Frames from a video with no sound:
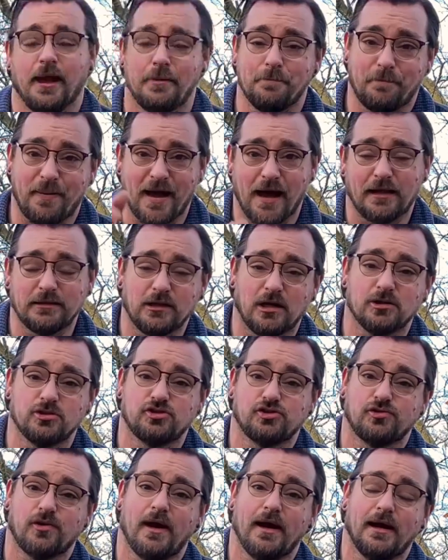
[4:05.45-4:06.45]
Impala on
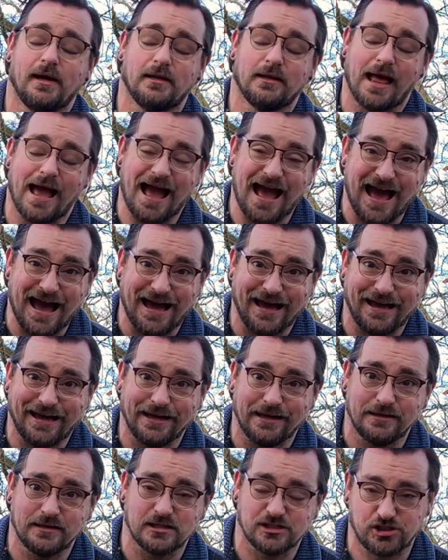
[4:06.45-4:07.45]
trail
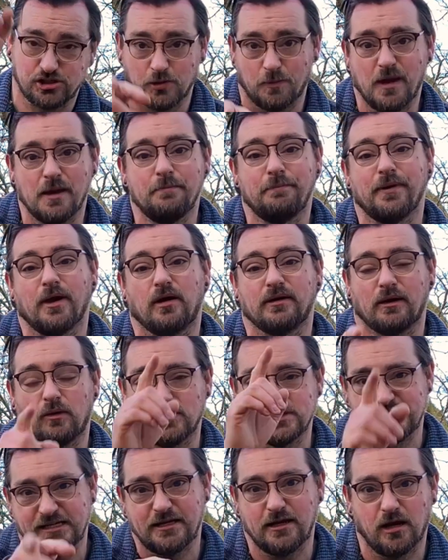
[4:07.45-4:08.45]
and Summit and beyond. I want to
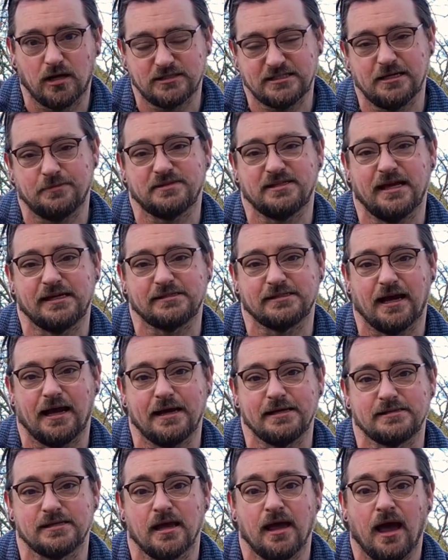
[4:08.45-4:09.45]
see your tips next,
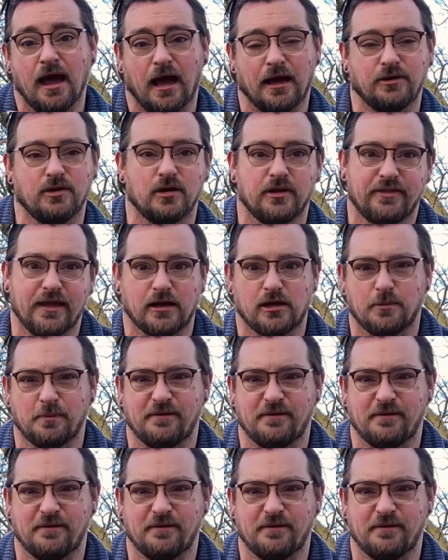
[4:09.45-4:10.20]
guys. I know they're going to be